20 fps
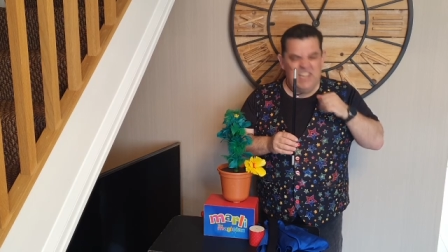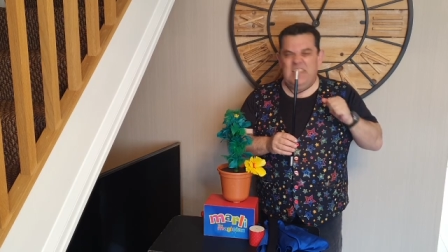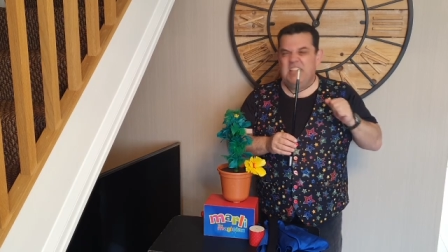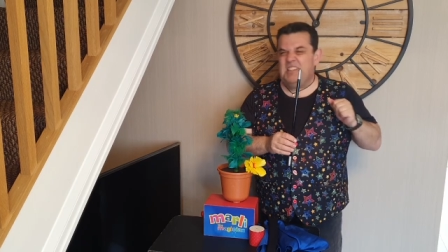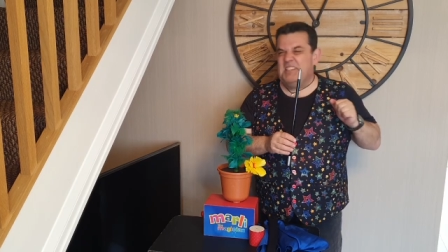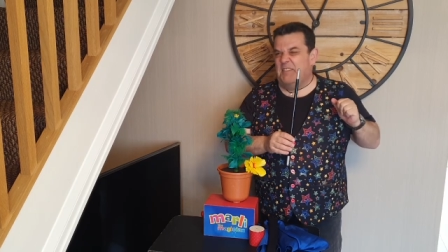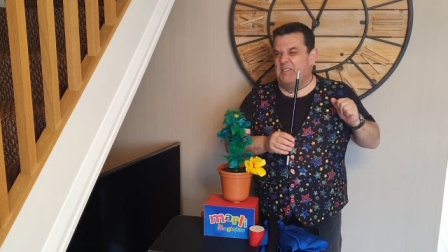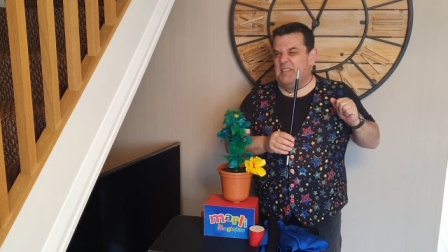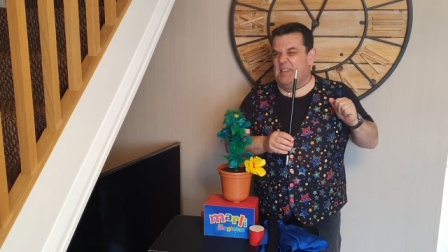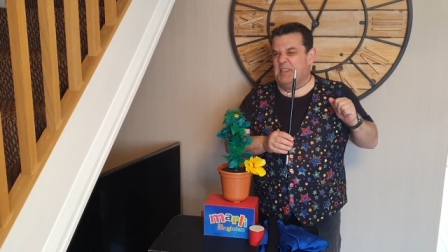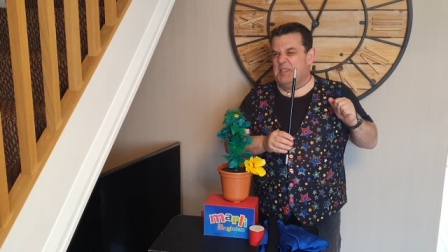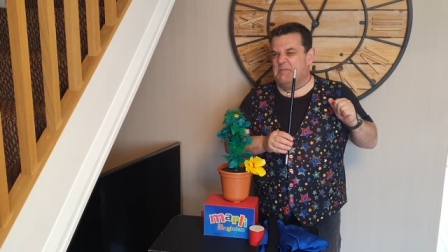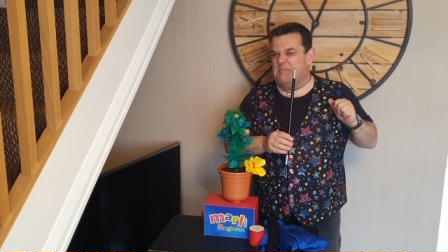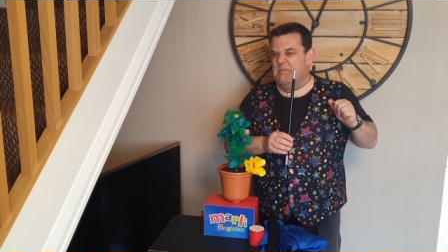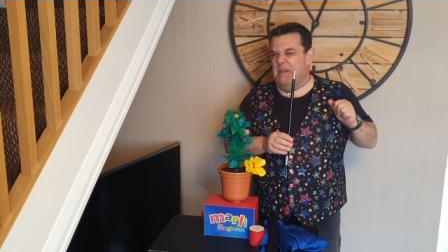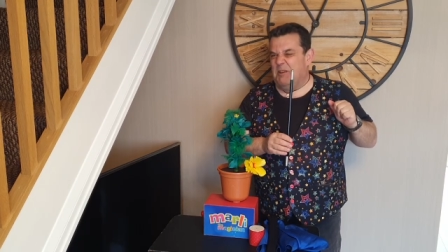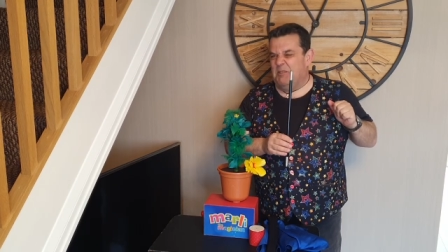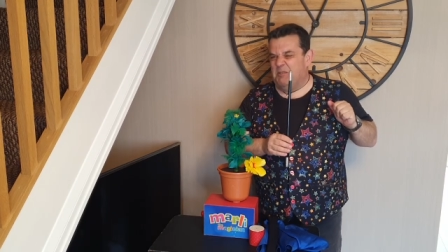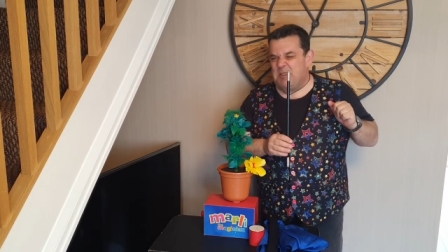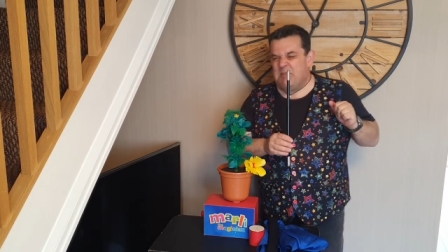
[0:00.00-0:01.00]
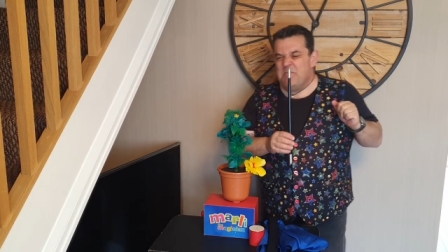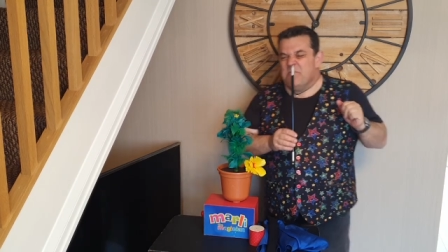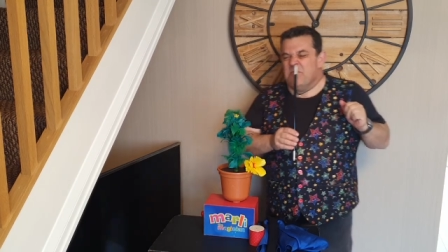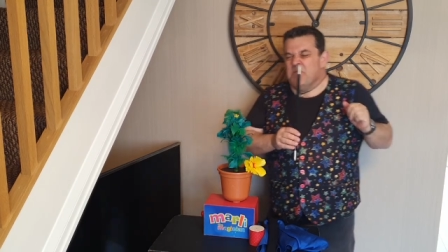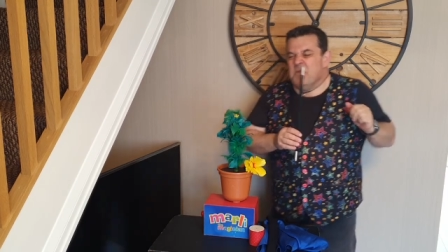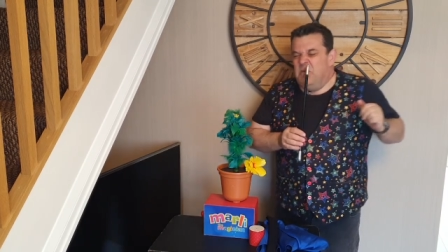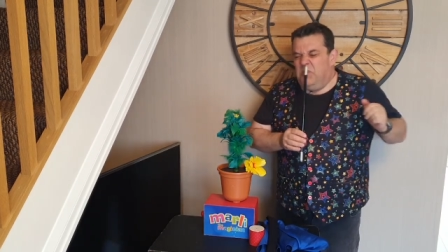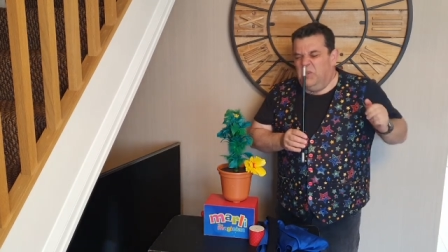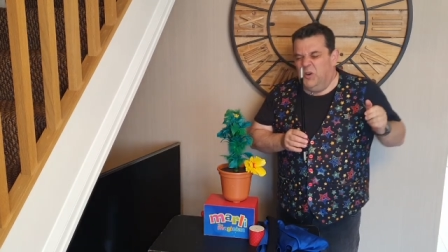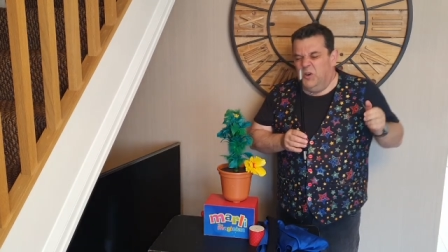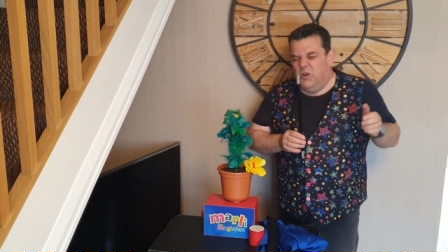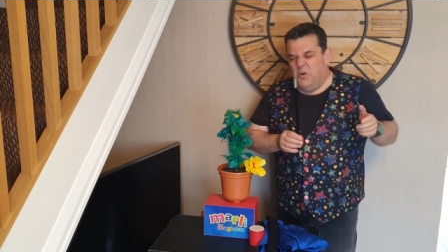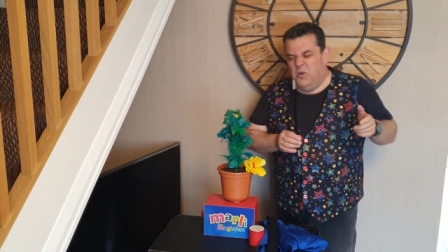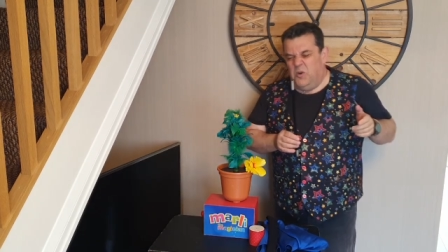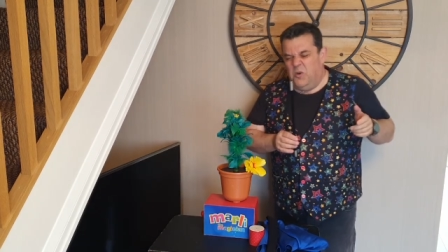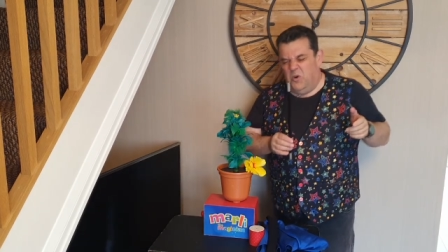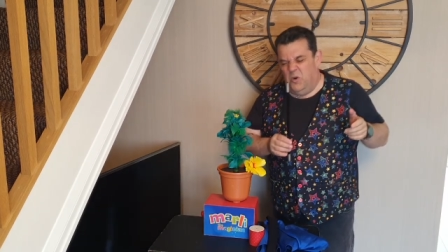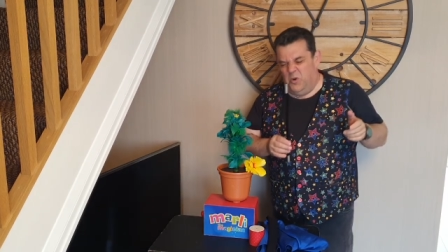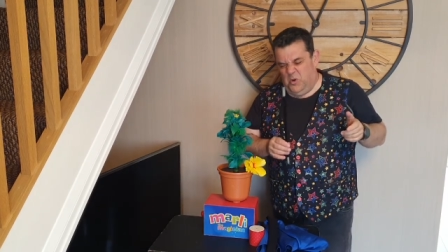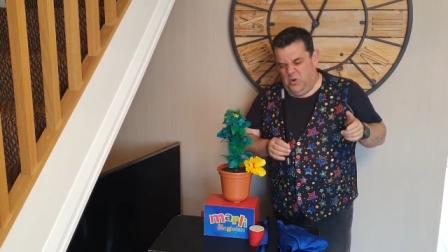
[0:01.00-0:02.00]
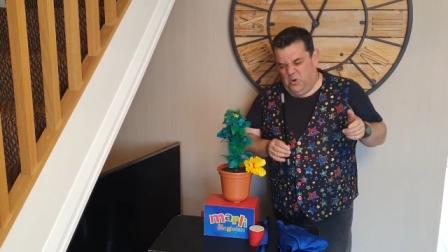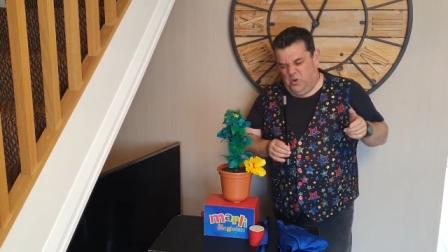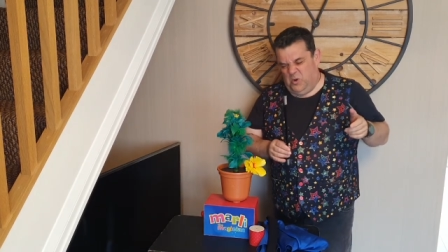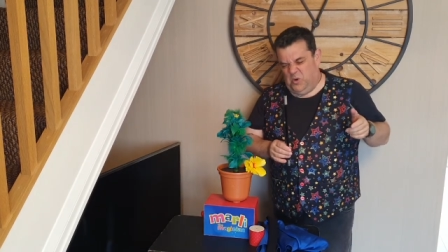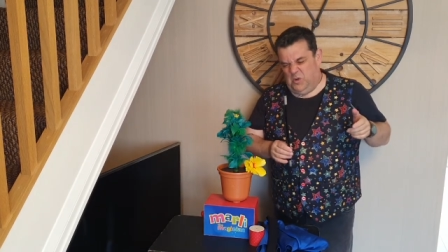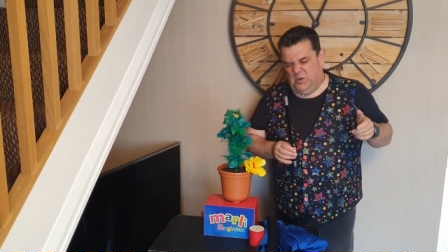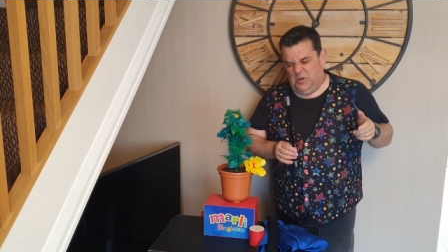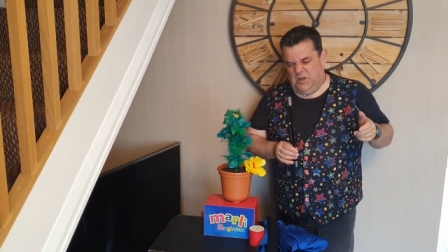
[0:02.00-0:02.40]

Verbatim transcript: Something smells. Oh,